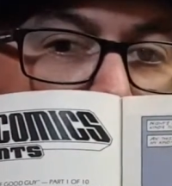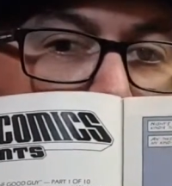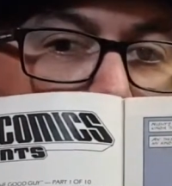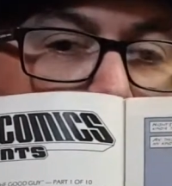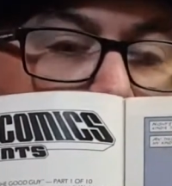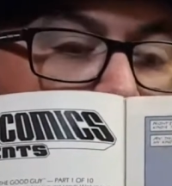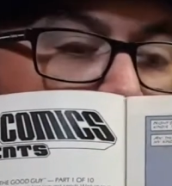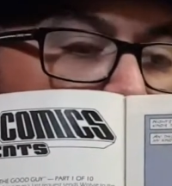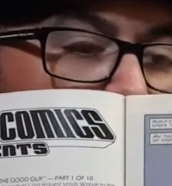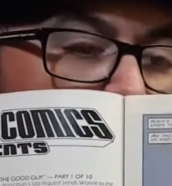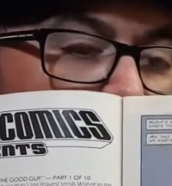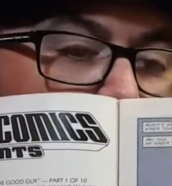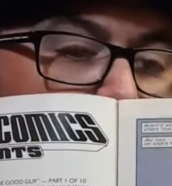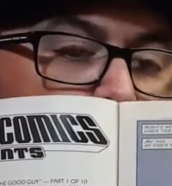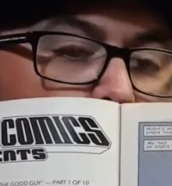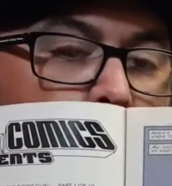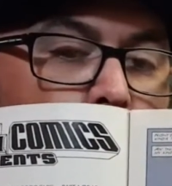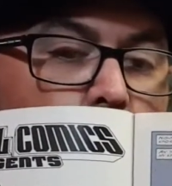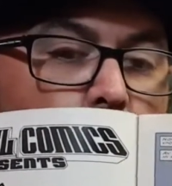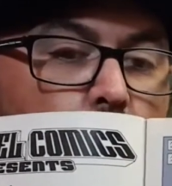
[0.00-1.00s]
lot of
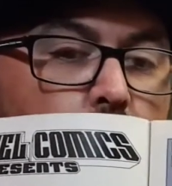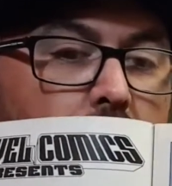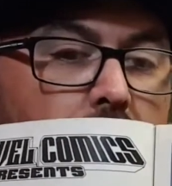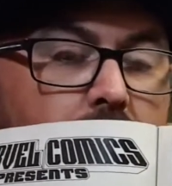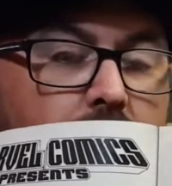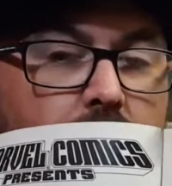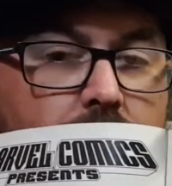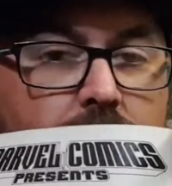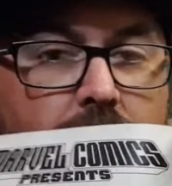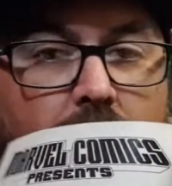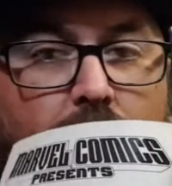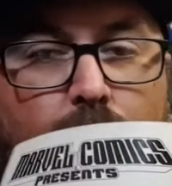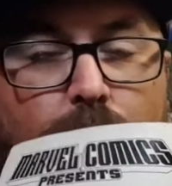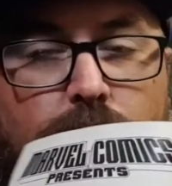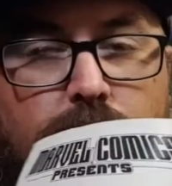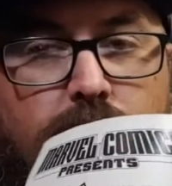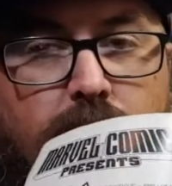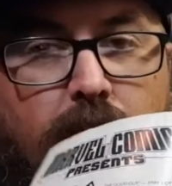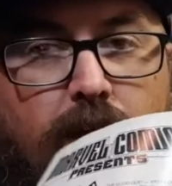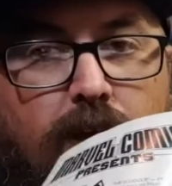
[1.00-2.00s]
people back in the day
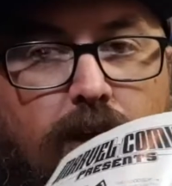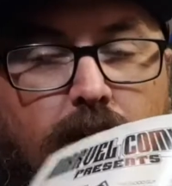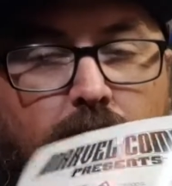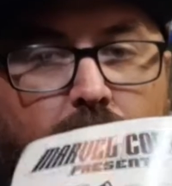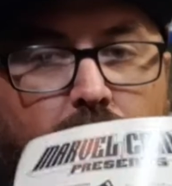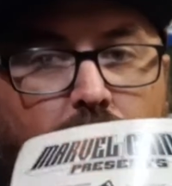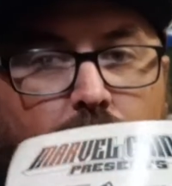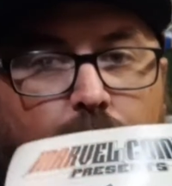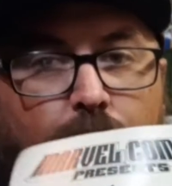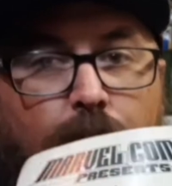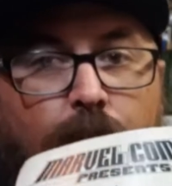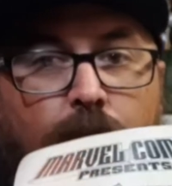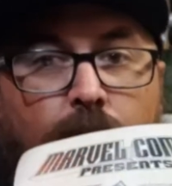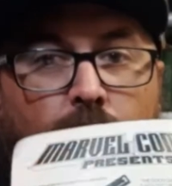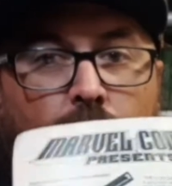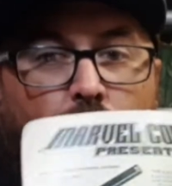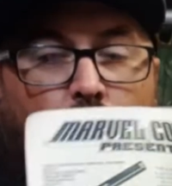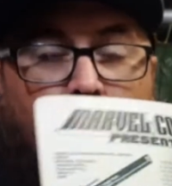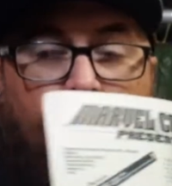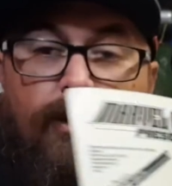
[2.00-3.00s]
would take
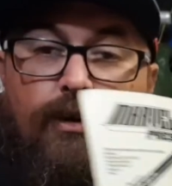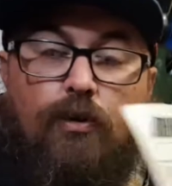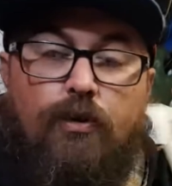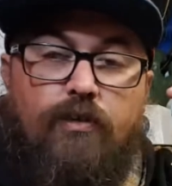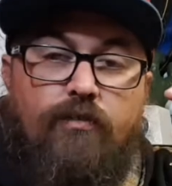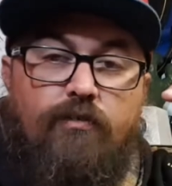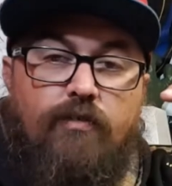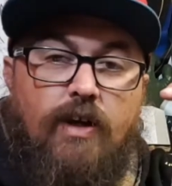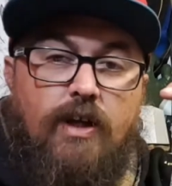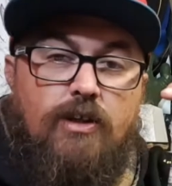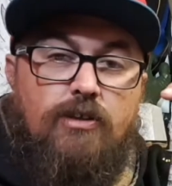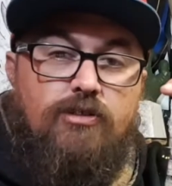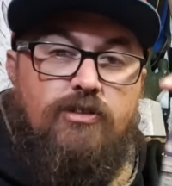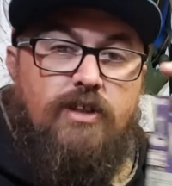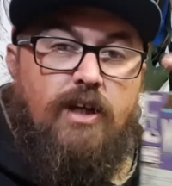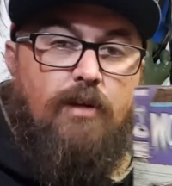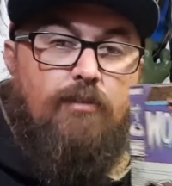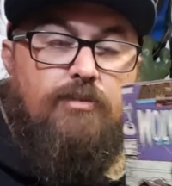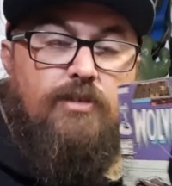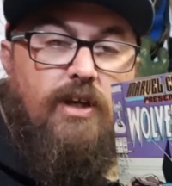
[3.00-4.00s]
what they call the value
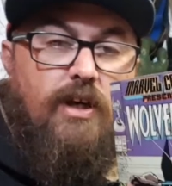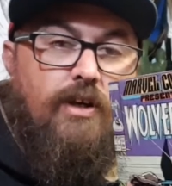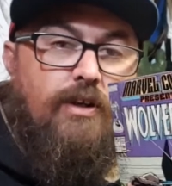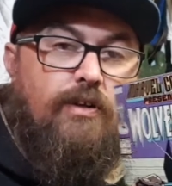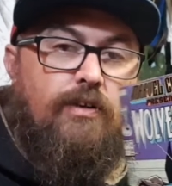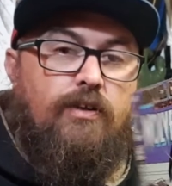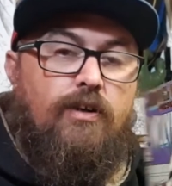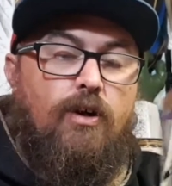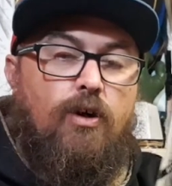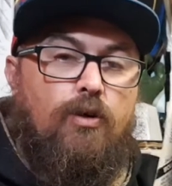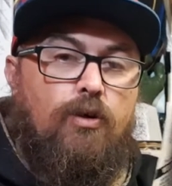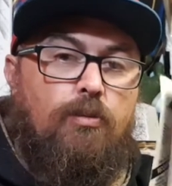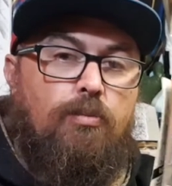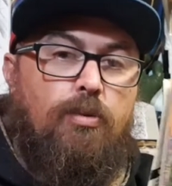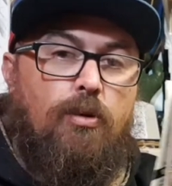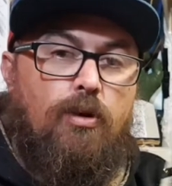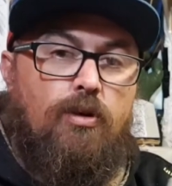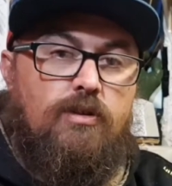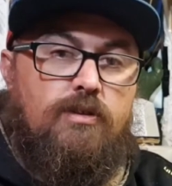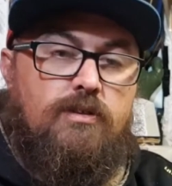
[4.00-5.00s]
stamps out of the older
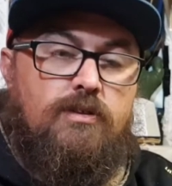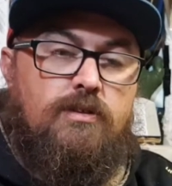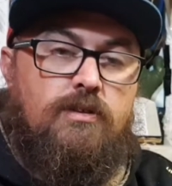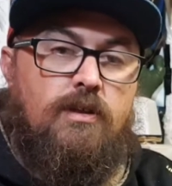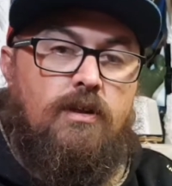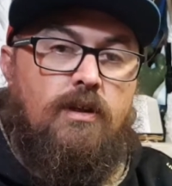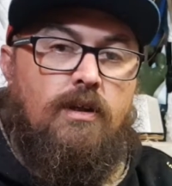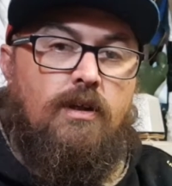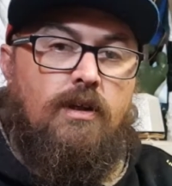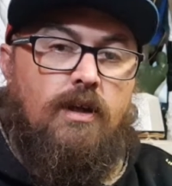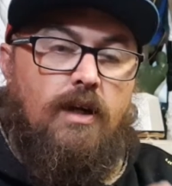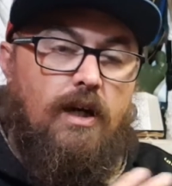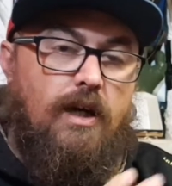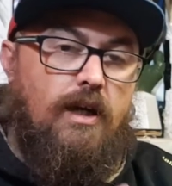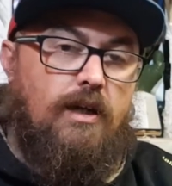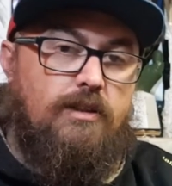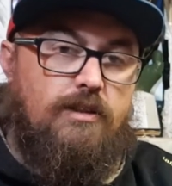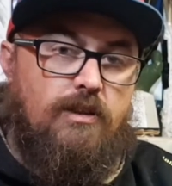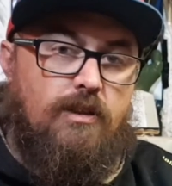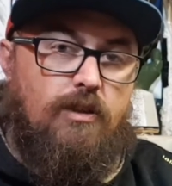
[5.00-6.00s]
books,
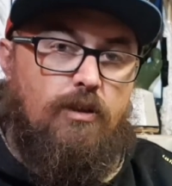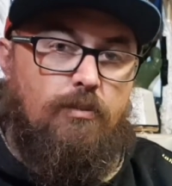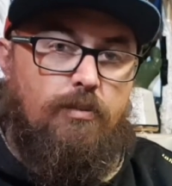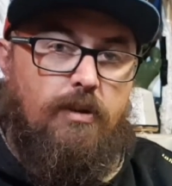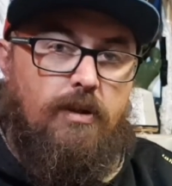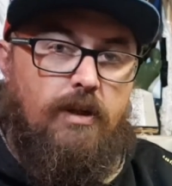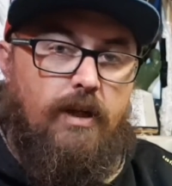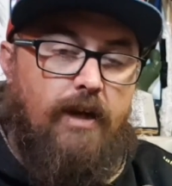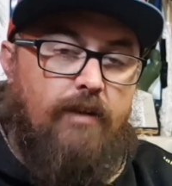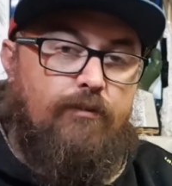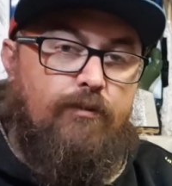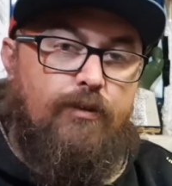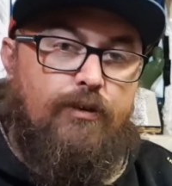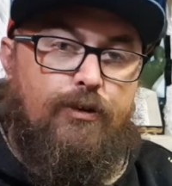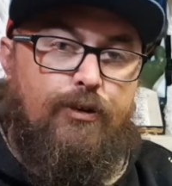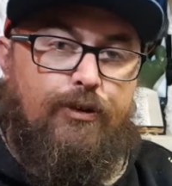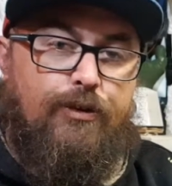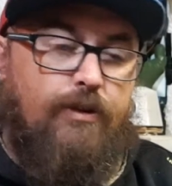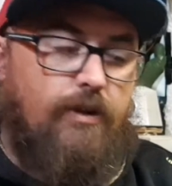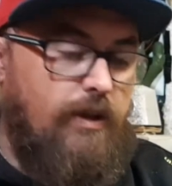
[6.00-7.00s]
so there'd be
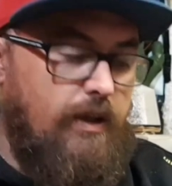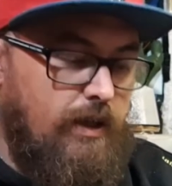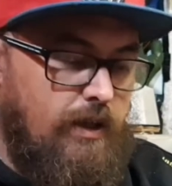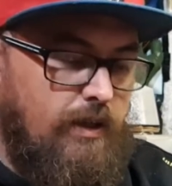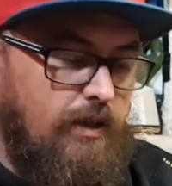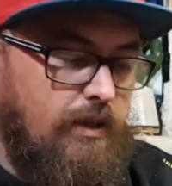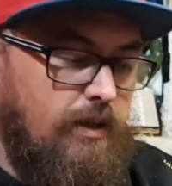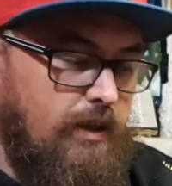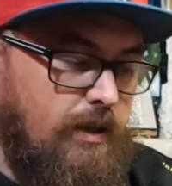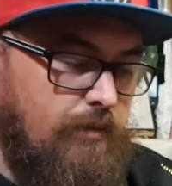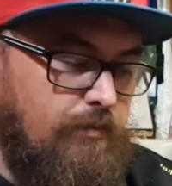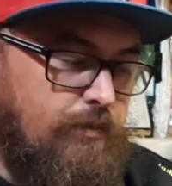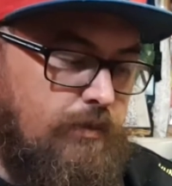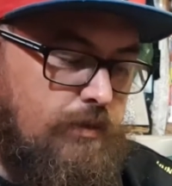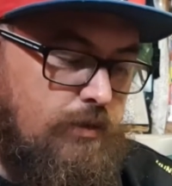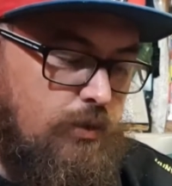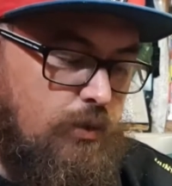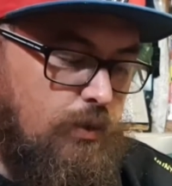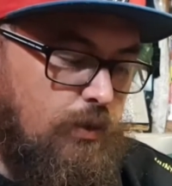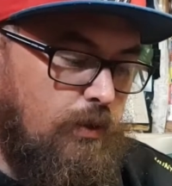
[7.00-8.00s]

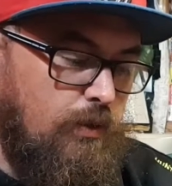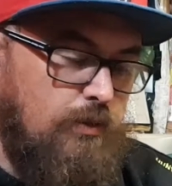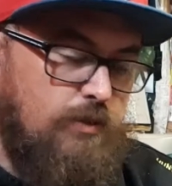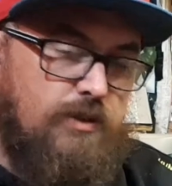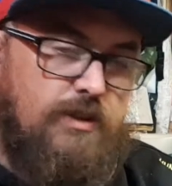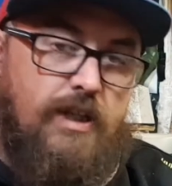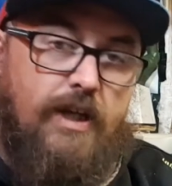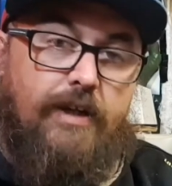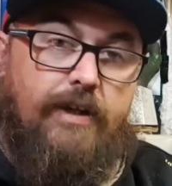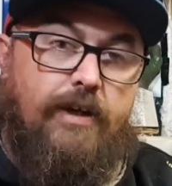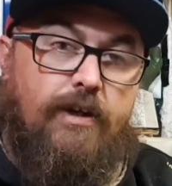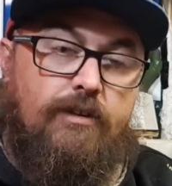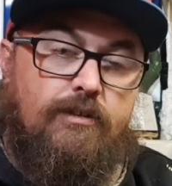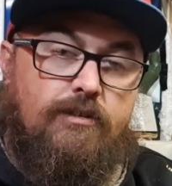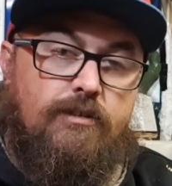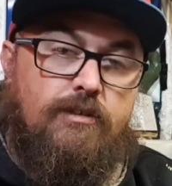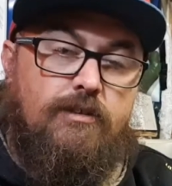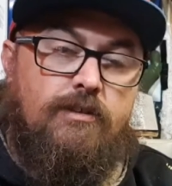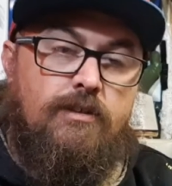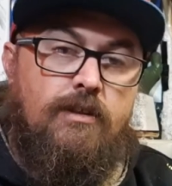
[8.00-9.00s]
advertorials,
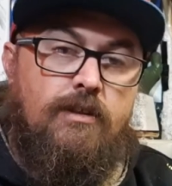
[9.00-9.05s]
cutouts.